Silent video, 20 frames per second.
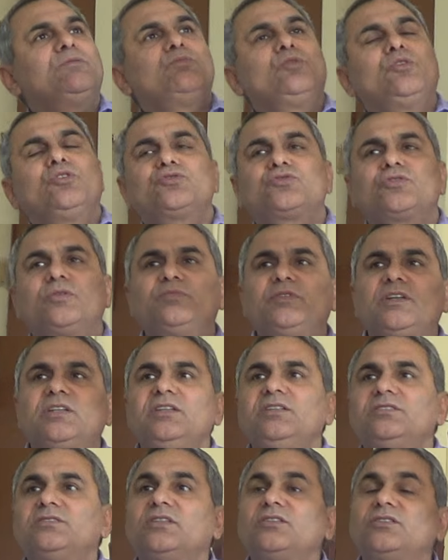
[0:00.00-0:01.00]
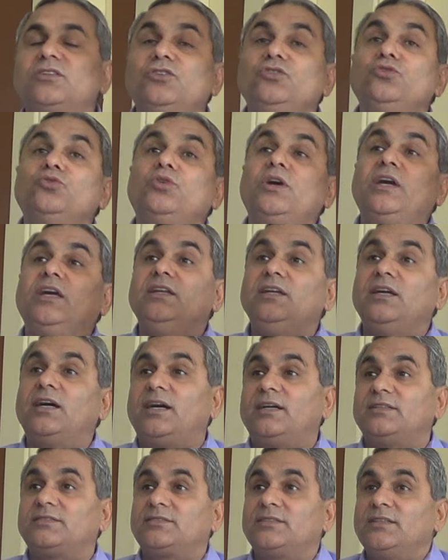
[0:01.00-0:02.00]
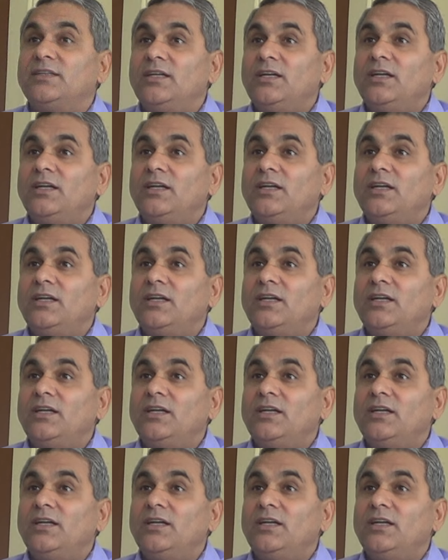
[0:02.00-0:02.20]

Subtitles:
most of the region, the new areas